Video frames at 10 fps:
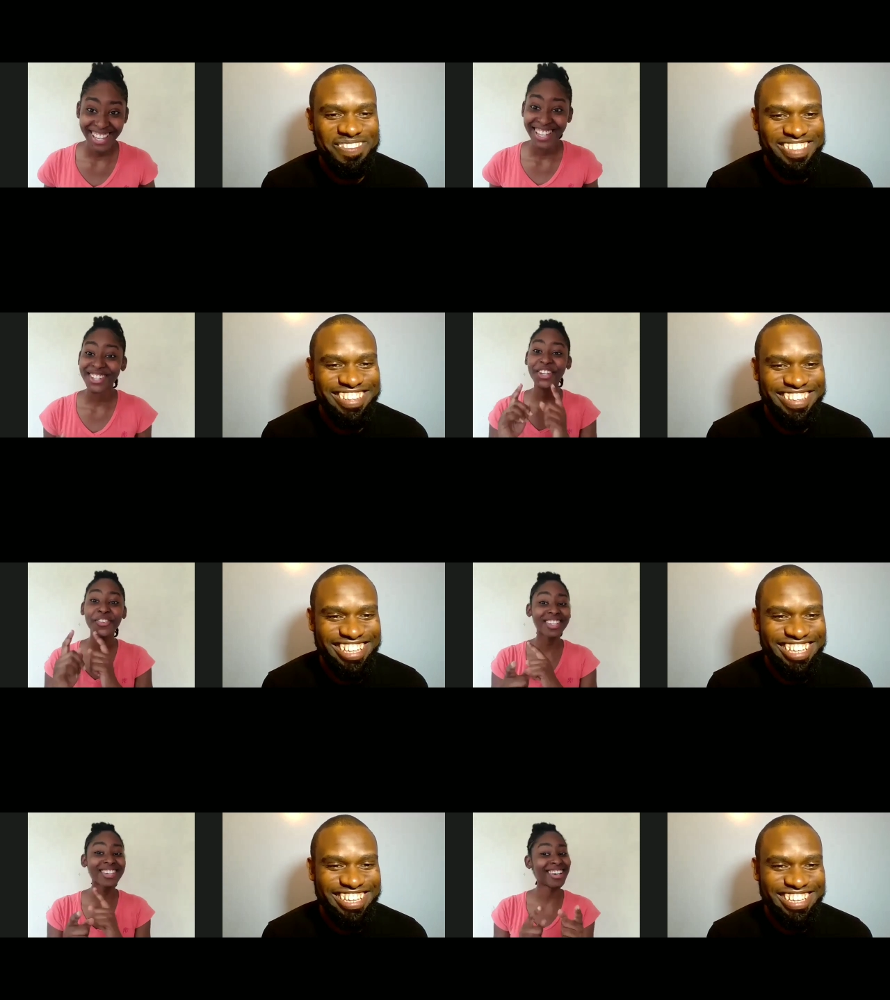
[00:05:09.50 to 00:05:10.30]
Speaker 1: So you
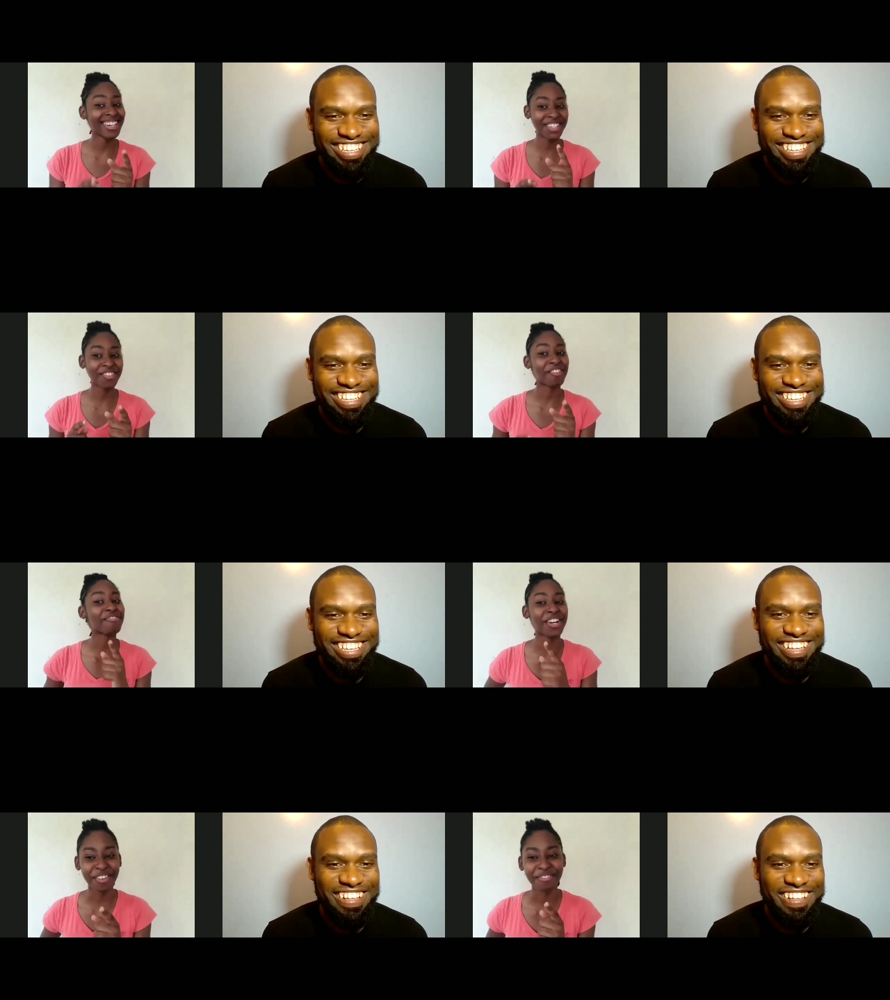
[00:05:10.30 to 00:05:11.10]
were talking to a
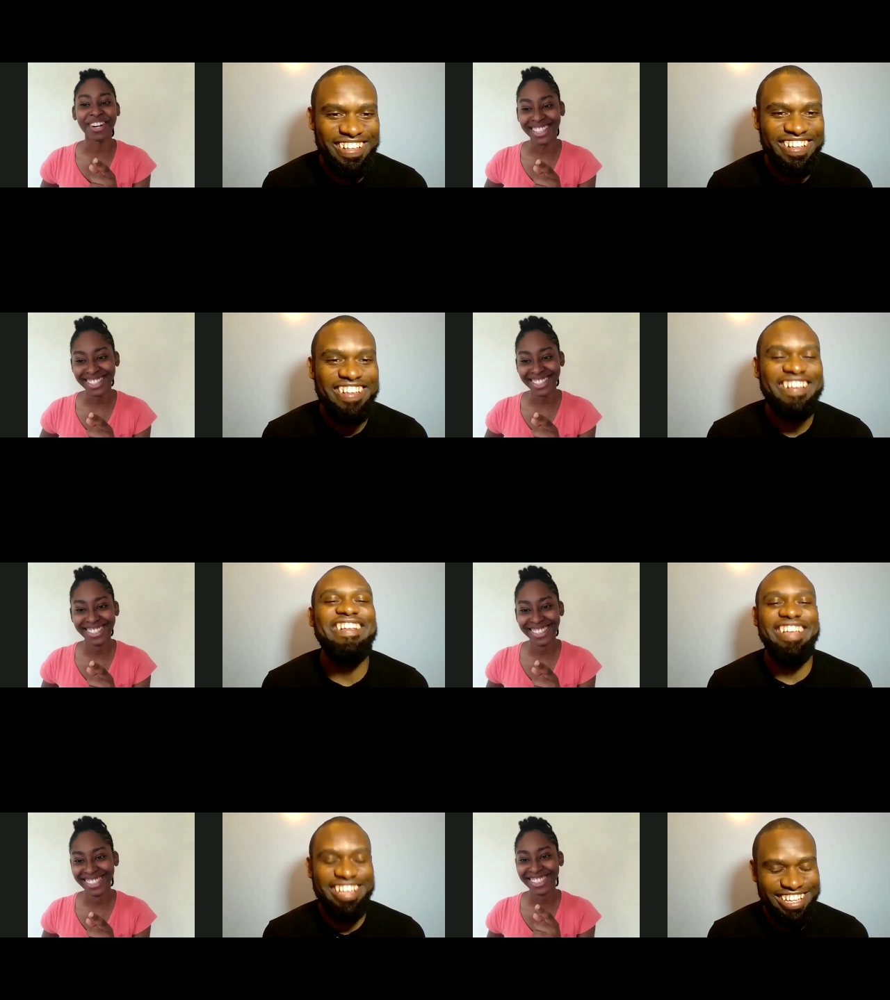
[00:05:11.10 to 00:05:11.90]
friend of mine,
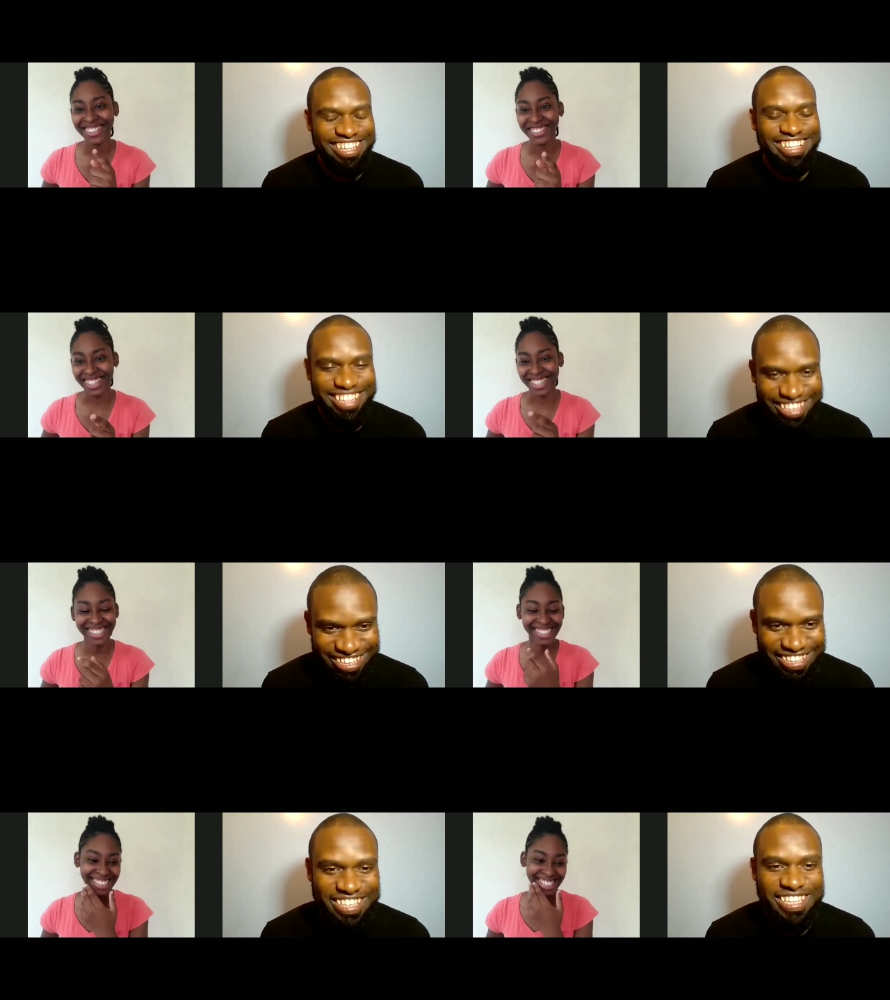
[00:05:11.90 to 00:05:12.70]
Speaker 2: uh-huh.
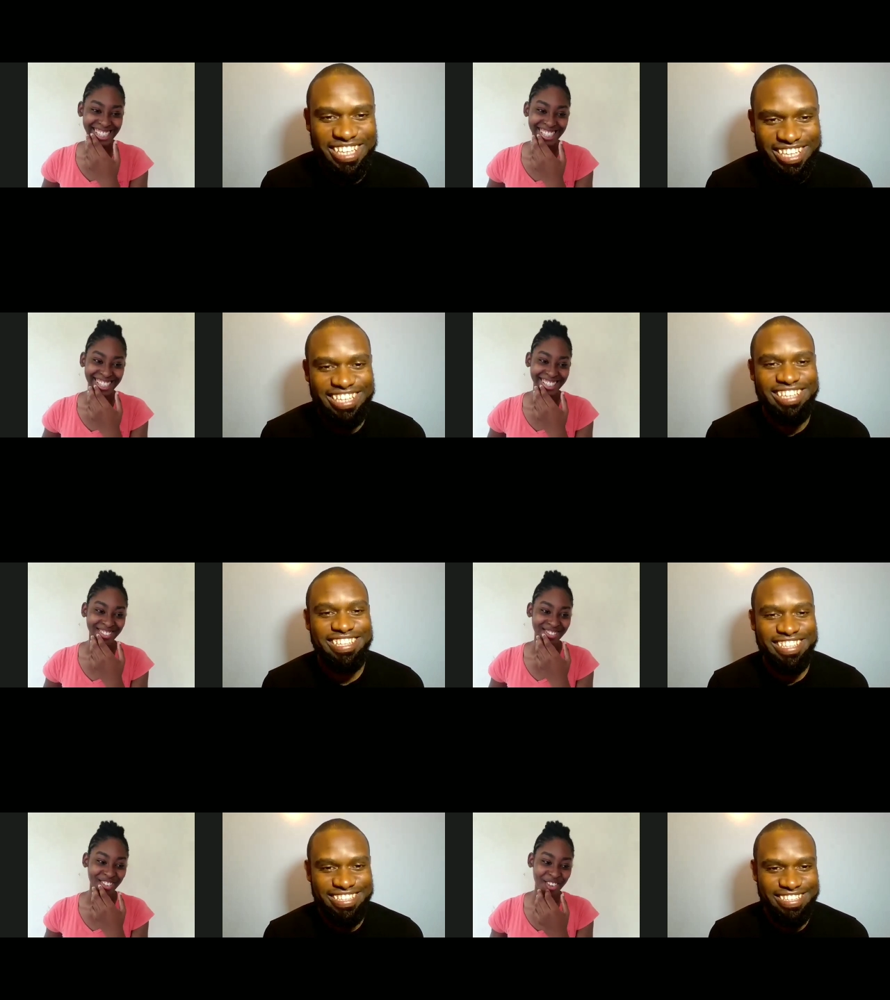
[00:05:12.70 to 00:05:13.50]
right?
Speaker 1: Uh-huh. Um,
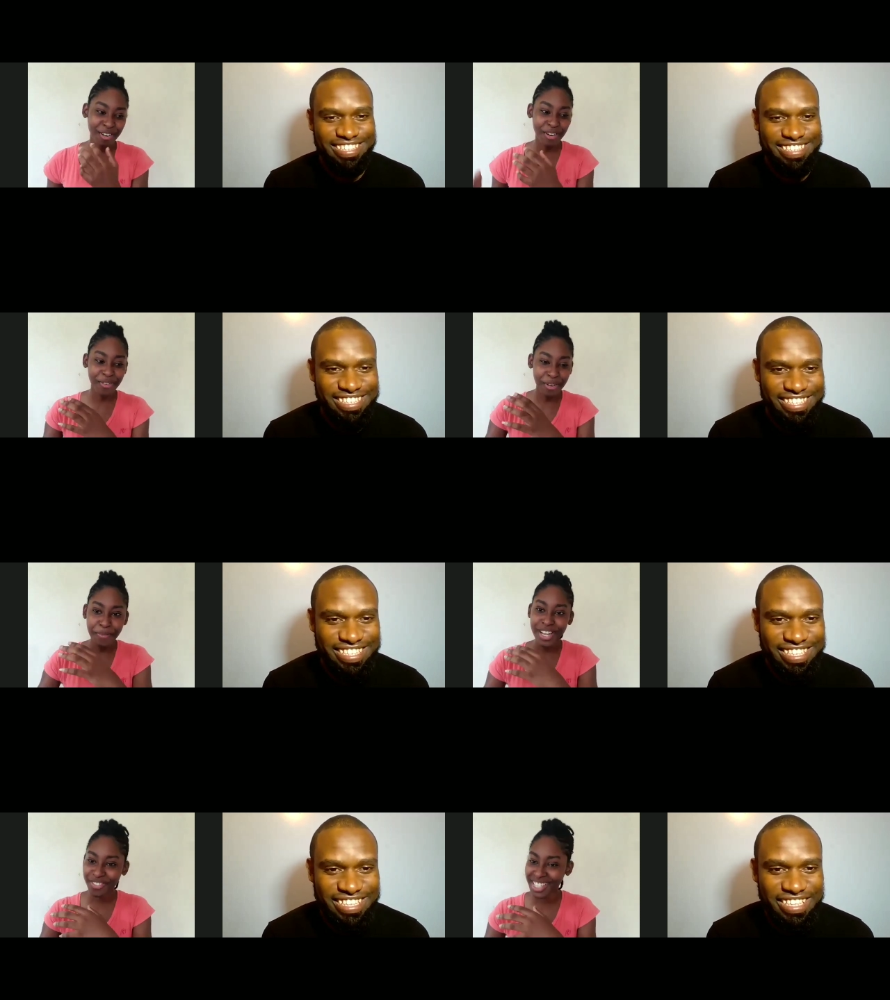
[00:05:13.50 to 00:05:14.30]
uh-huh. we, were, we were
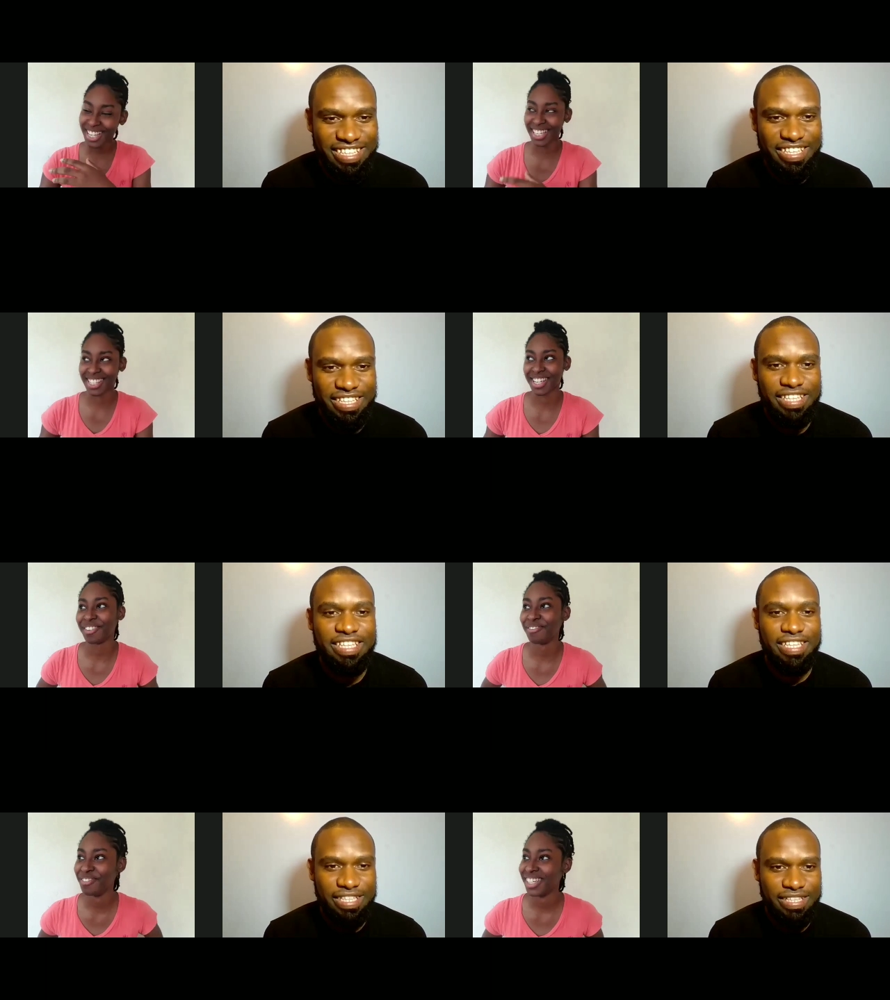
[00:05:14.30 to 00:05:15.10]
best friends at the
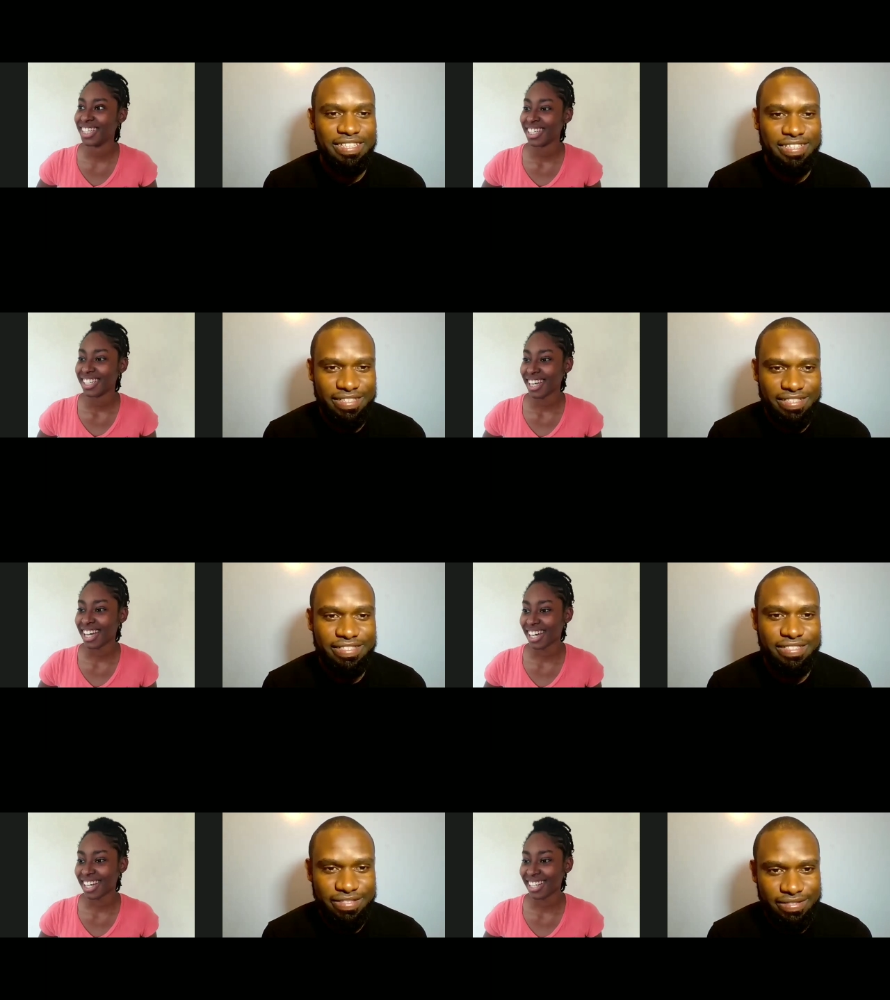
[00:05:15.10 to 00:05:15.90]
time,
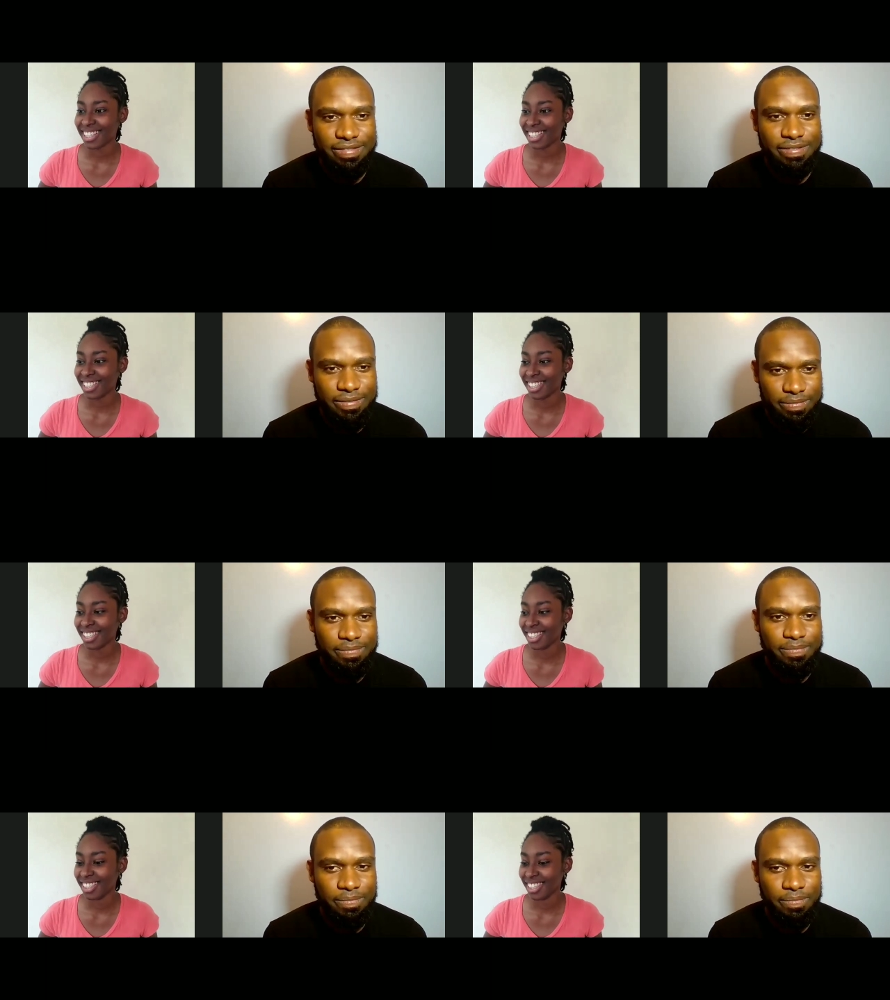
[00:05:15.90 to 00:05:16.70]
and
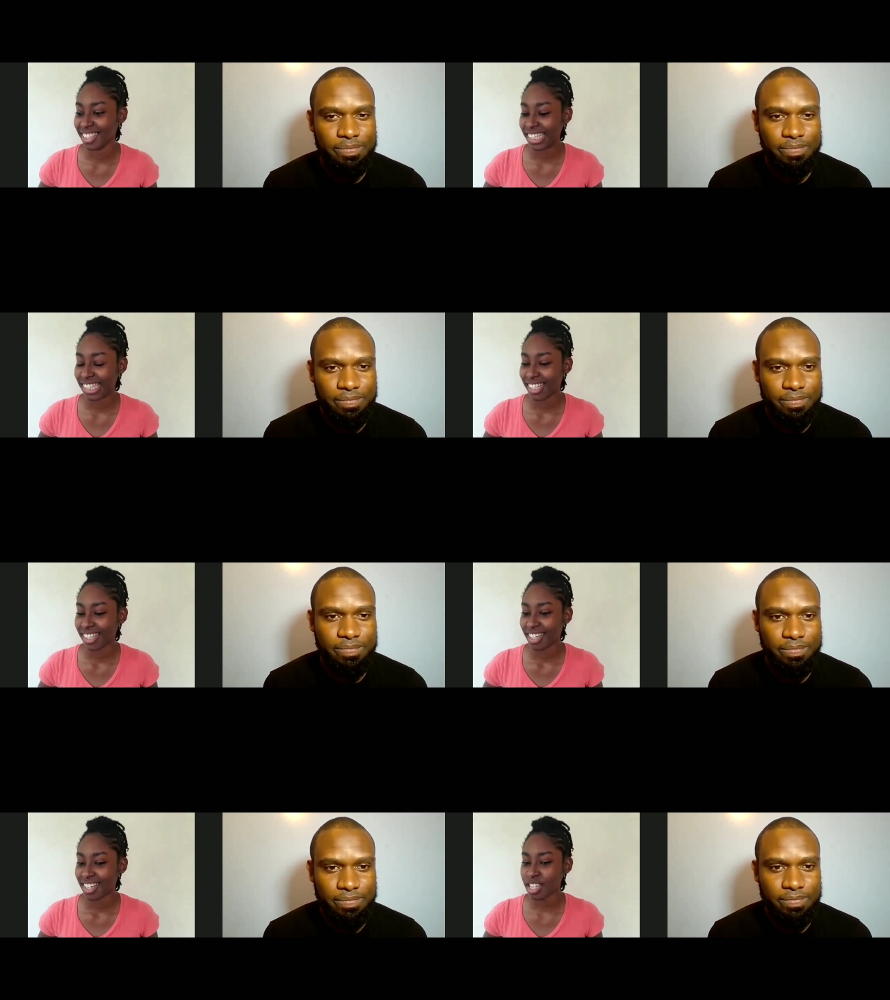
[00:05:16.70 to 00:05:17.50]

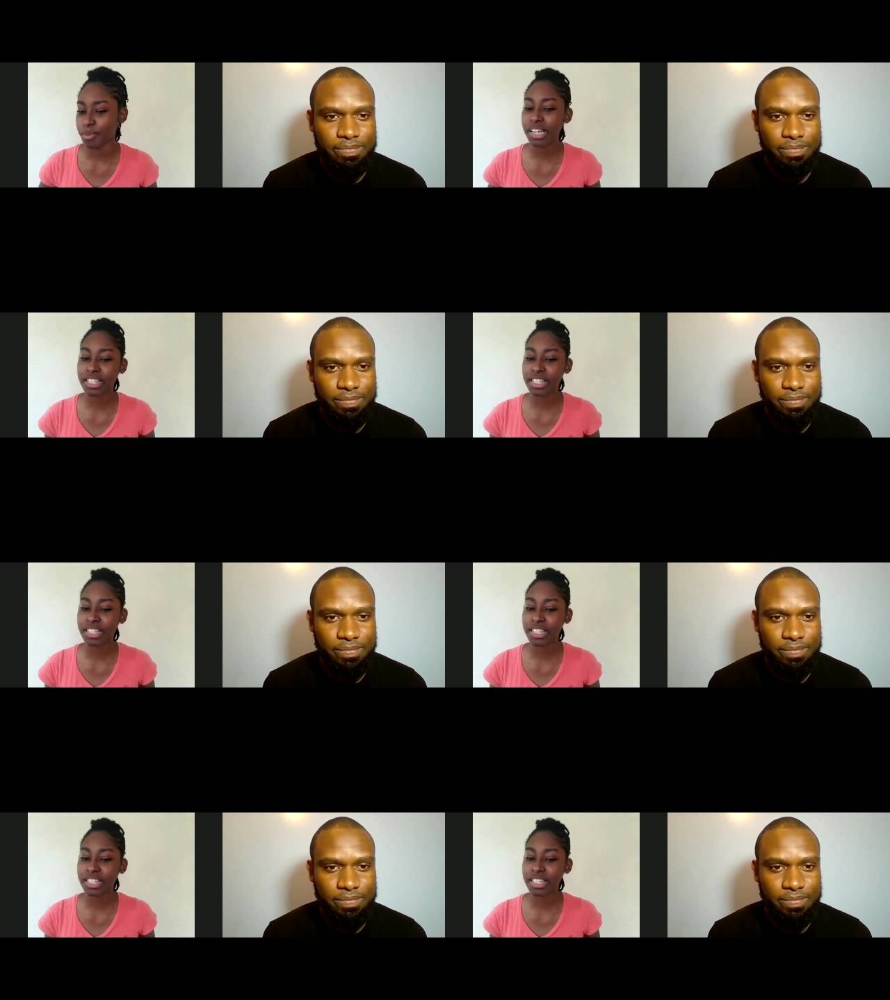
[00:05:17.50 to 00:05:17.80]
some of the